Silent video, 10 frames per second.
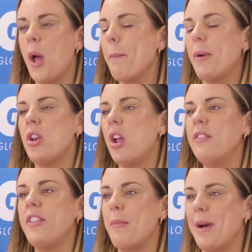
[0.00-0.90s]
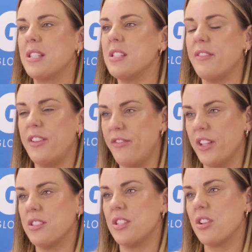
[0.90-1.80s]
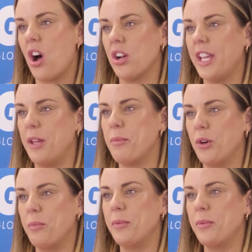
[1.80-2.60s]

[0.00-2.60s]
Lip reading: But none of that matters if your filters can't keep up.